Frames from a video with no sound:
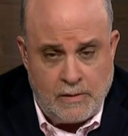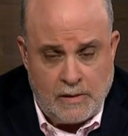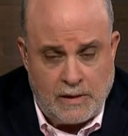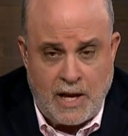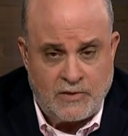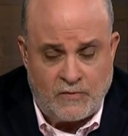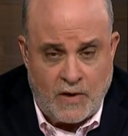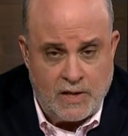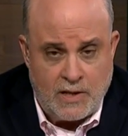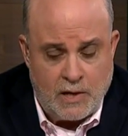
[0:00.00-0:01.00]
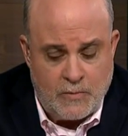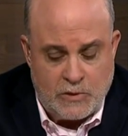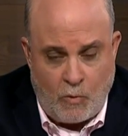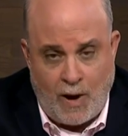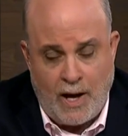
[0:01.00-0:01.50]
classified
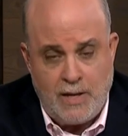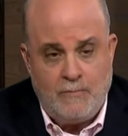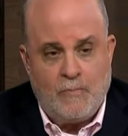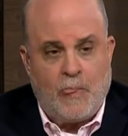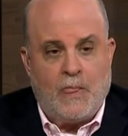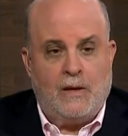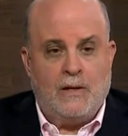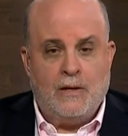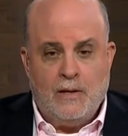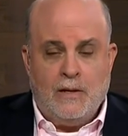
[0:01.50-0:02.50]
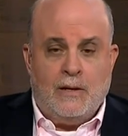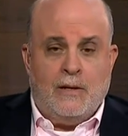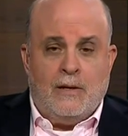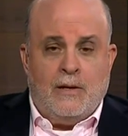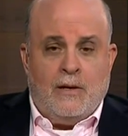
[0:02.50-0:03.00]
documents. Why?
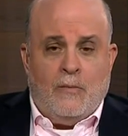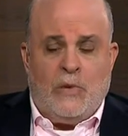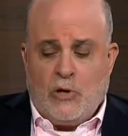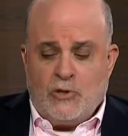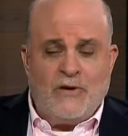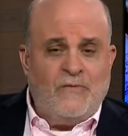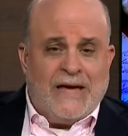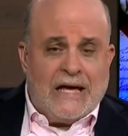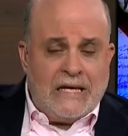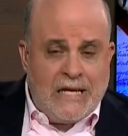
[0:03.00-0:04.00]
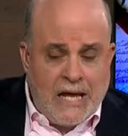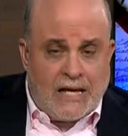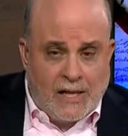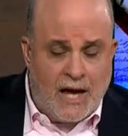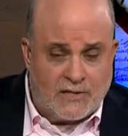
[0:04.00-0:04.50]
Because if he can
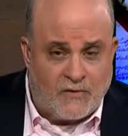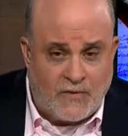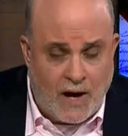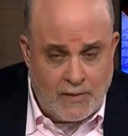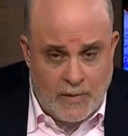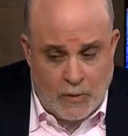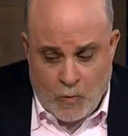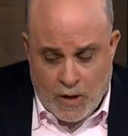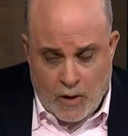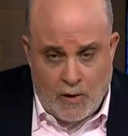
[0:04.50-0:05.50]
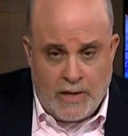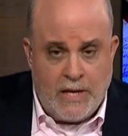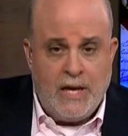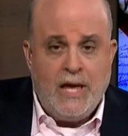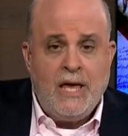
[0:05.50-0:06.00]
declassify them at will,
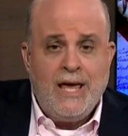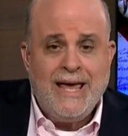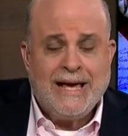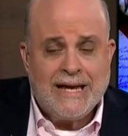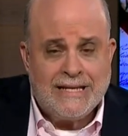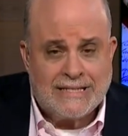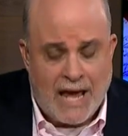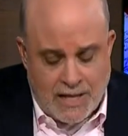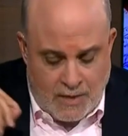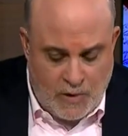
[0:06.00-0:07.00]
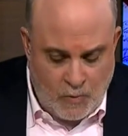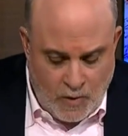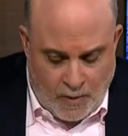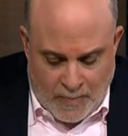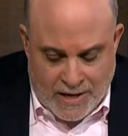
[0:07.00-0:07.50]
he can take them at
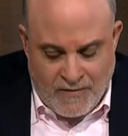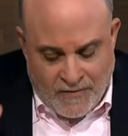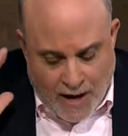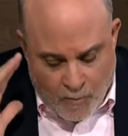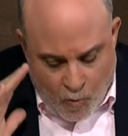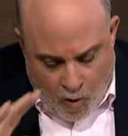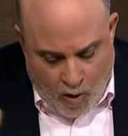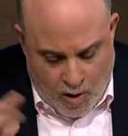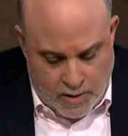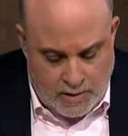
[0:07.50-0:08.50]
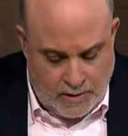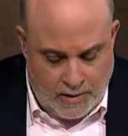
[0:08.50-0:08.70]
will. But if I'm wrong,